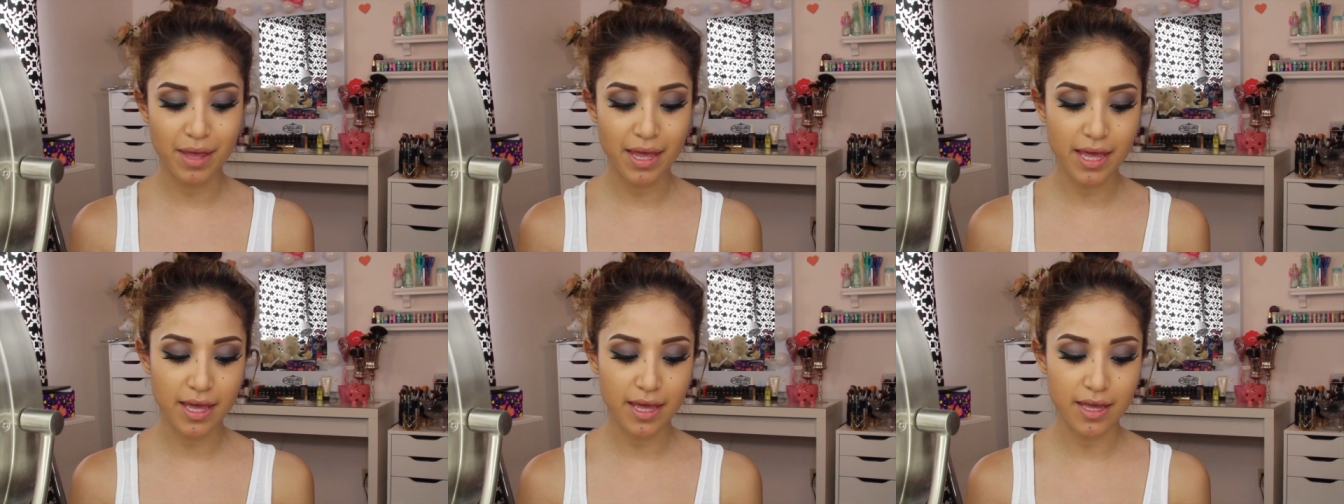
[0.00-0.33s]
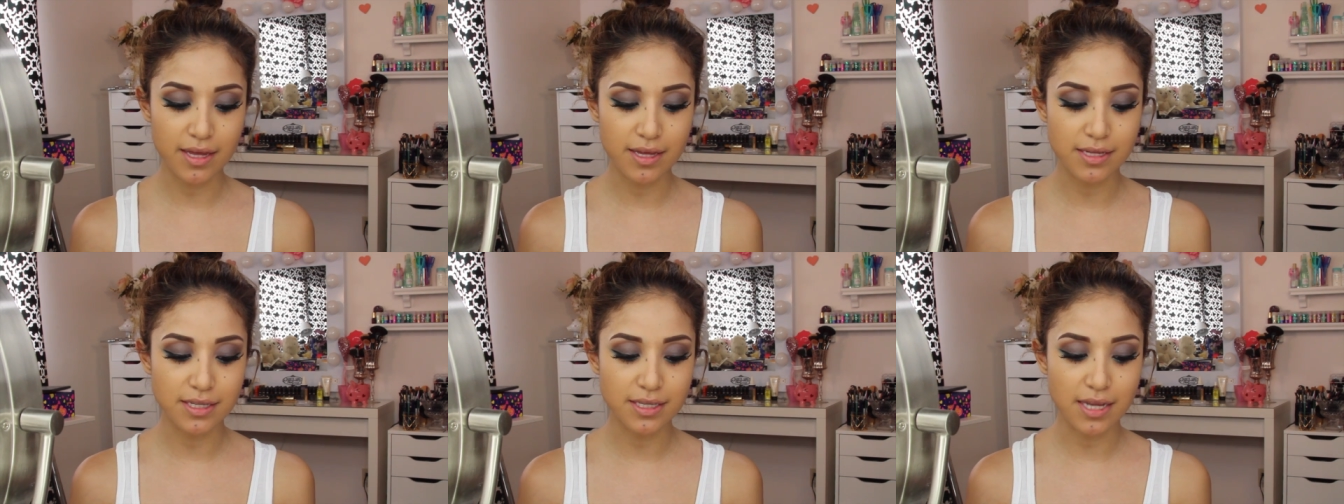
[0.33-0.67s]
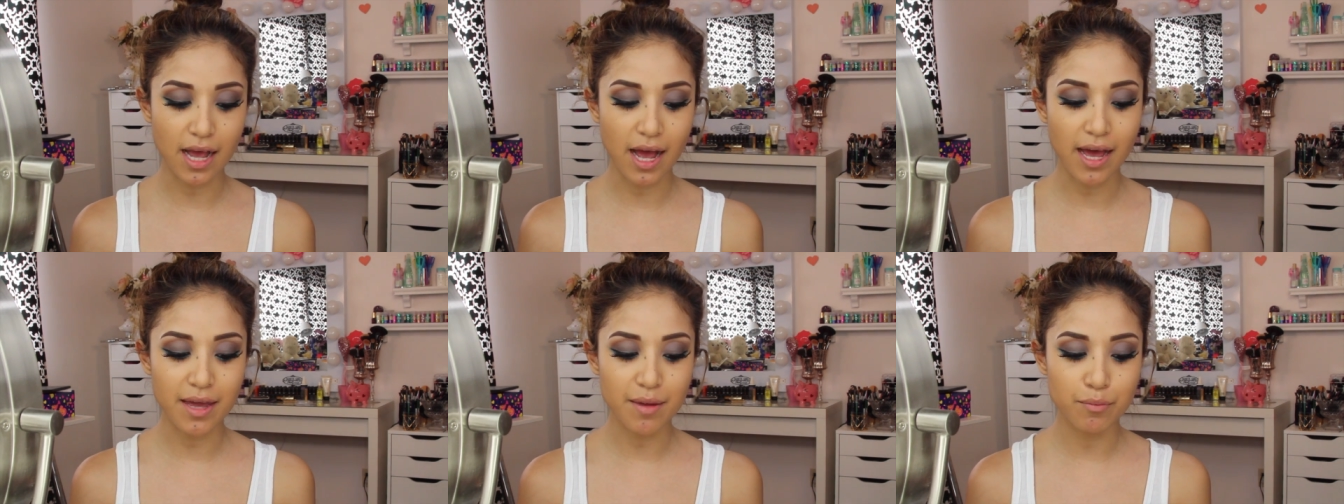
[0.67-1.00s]
and
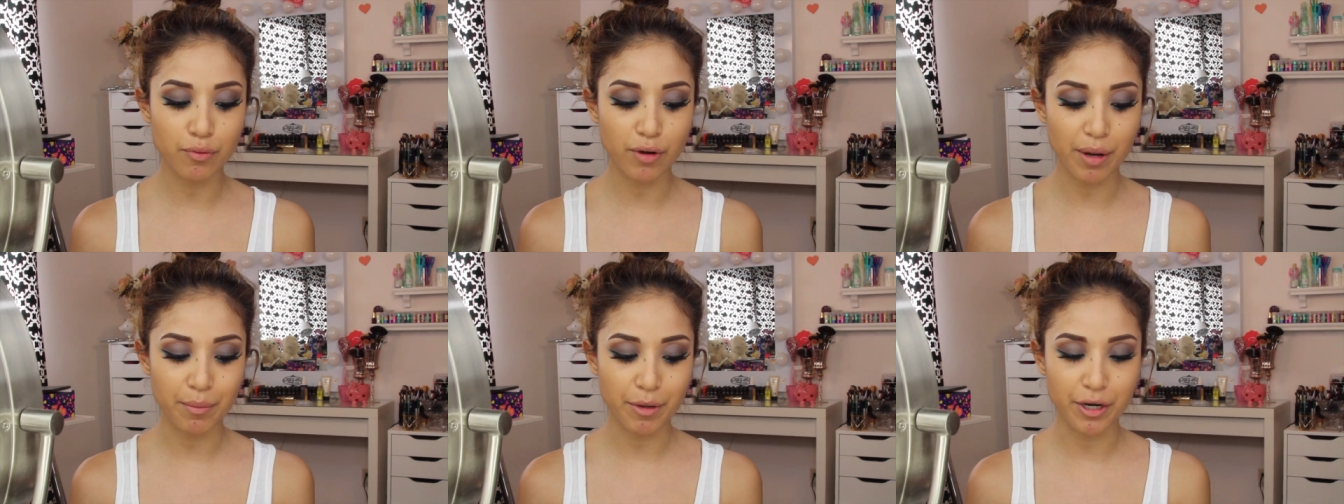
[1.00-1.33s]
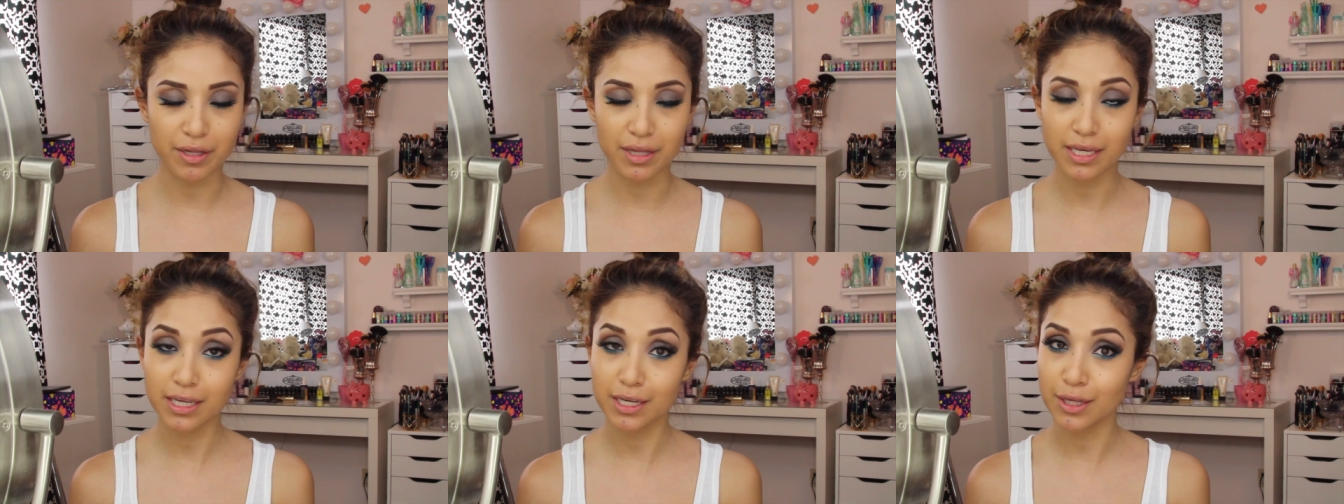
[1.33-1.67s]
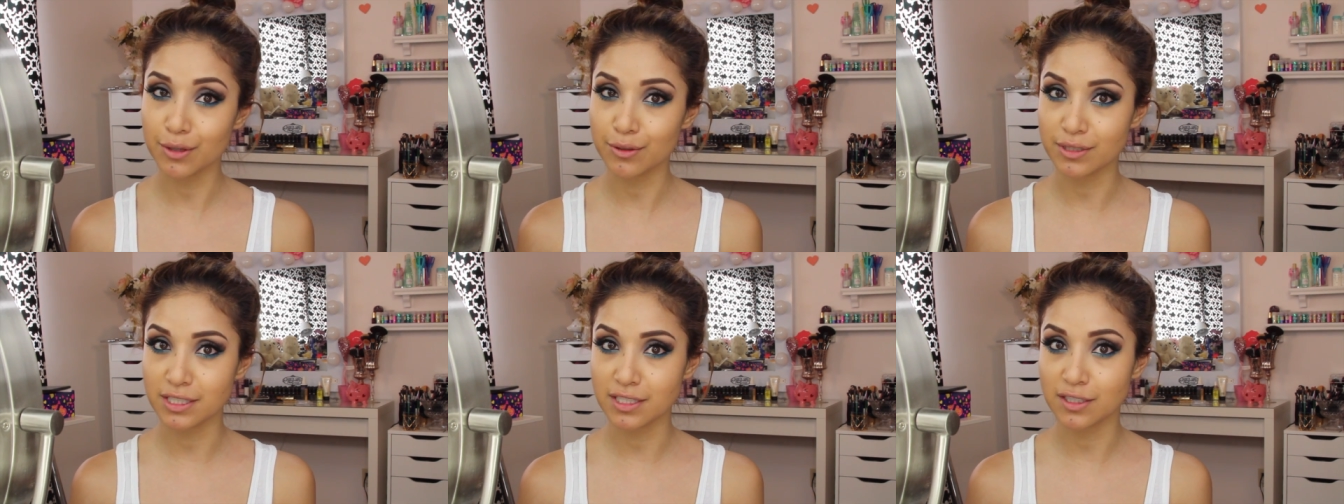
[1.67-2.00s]
I am primarily going
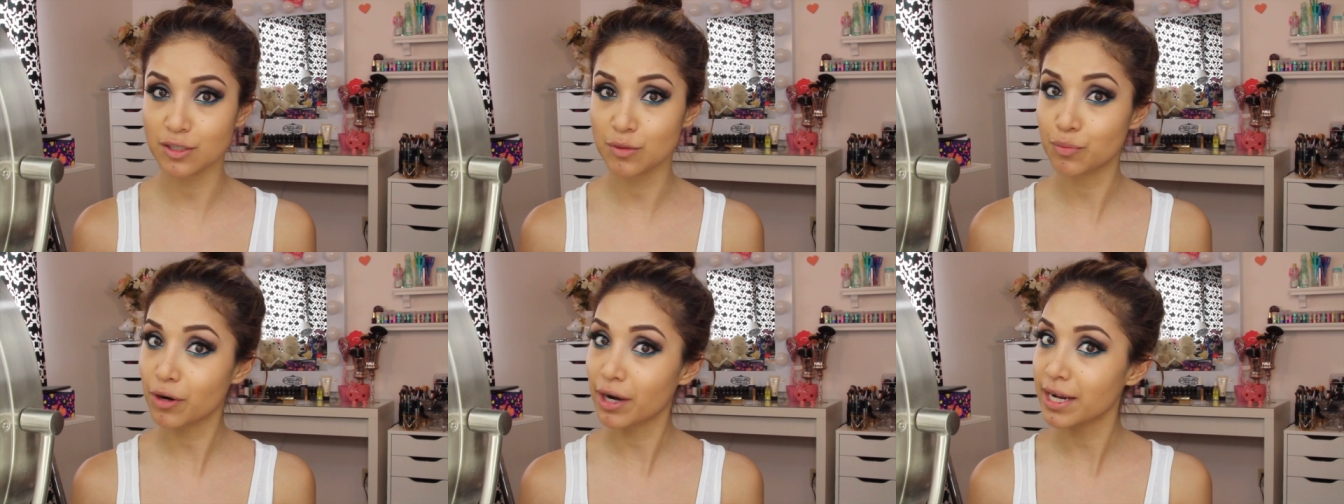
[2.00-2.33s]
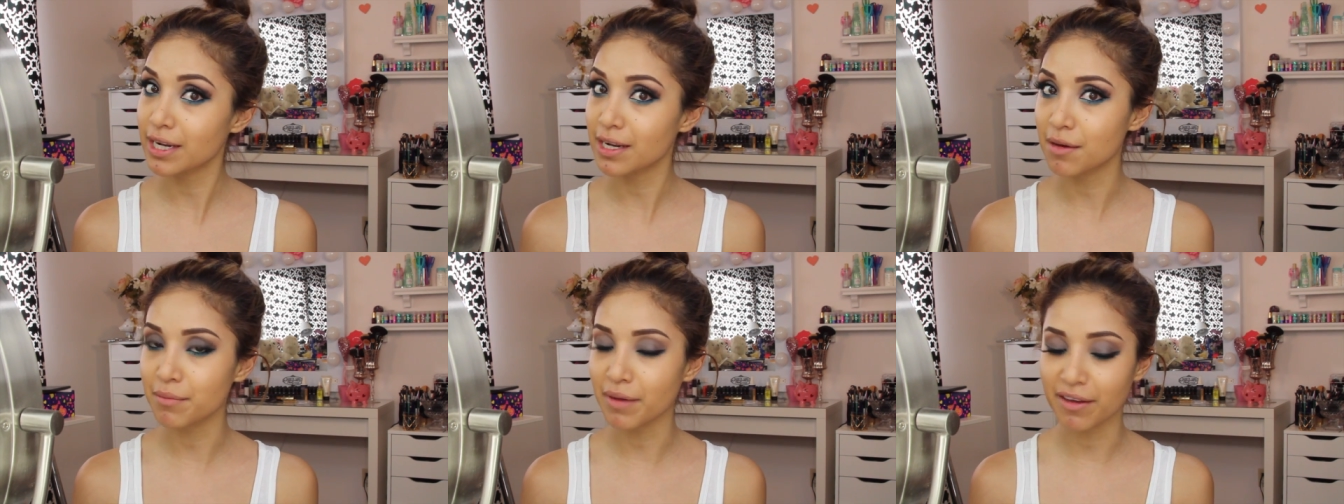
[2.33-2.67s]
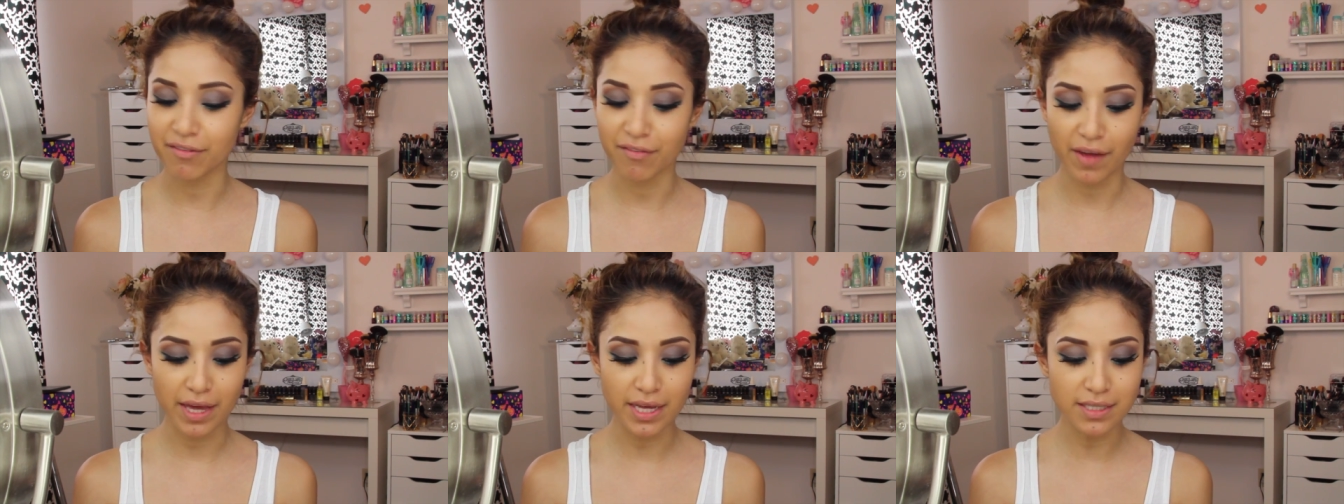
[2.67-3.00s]
to use this to brighten up
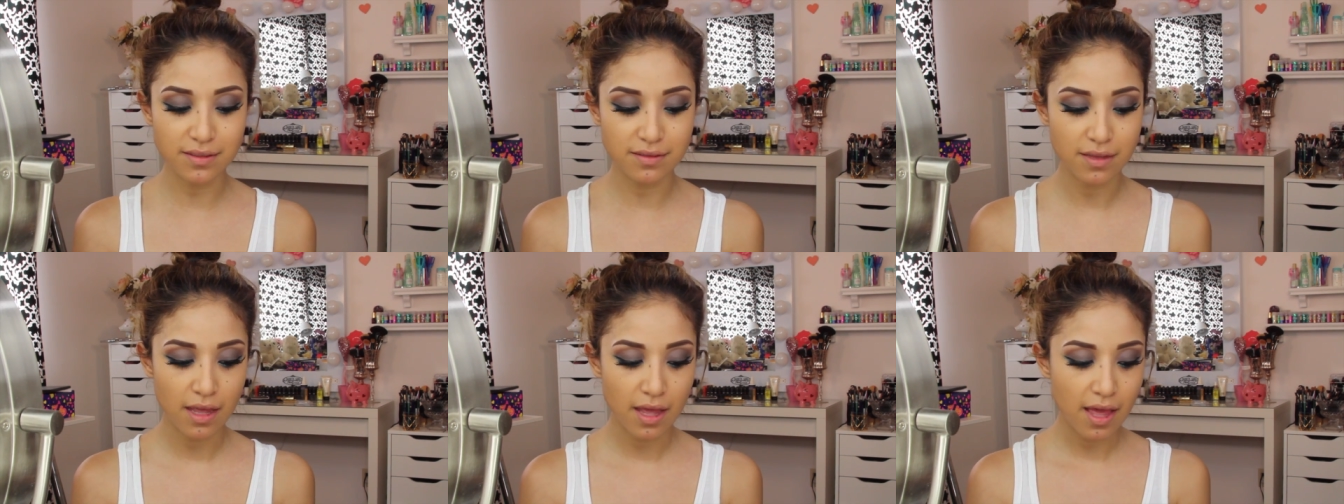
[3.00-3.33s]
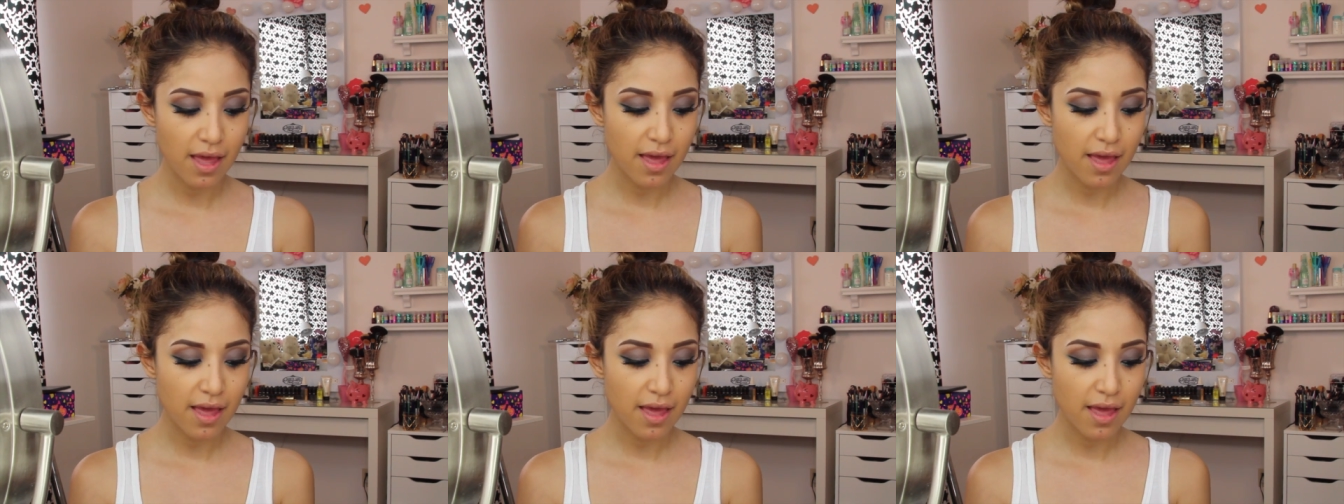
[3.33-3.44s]
my face.